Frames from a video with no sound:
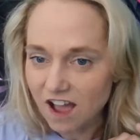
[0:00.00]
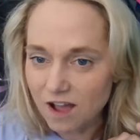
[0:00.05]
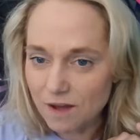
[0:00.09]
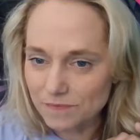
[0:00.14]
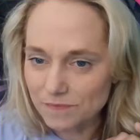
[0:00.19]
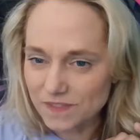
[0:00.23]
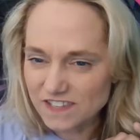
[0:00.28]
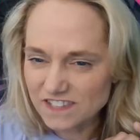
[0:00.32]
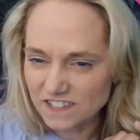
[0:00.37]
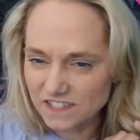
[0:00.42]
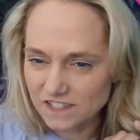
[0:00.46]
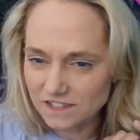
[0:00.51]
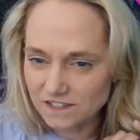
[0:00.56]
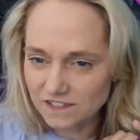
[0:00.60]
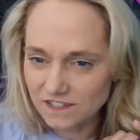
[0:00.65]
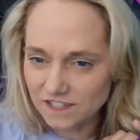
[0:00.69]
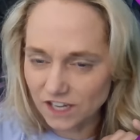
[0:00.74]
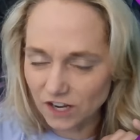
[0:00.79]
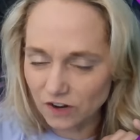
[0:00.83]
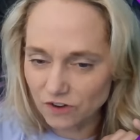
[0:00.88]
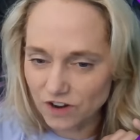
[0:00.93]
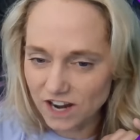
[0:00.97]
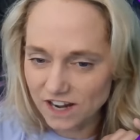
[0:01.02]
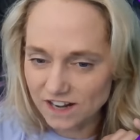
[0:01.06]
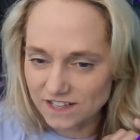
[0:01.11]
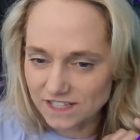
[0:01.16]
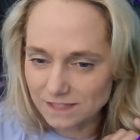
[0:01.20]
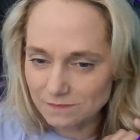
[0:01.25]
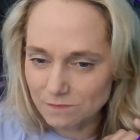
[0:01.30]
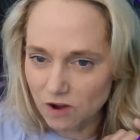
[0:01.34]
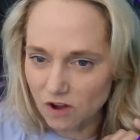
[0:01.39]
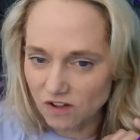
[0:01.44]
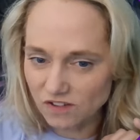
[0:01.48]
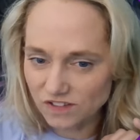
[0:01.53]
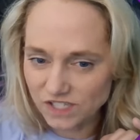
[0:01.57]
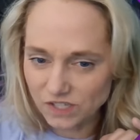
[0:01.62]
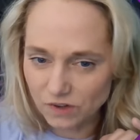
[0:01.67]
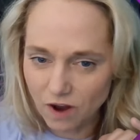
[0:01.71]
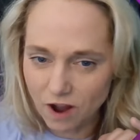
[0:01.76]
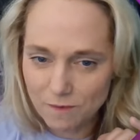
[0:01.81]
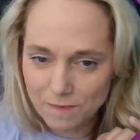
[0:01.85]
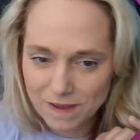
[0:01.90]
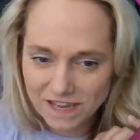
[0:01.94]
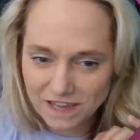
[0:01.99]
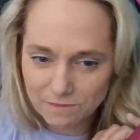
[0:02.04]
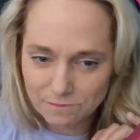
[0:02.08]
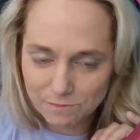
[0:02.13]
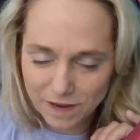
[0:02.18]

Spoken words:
This is, kind of small, so I'll make it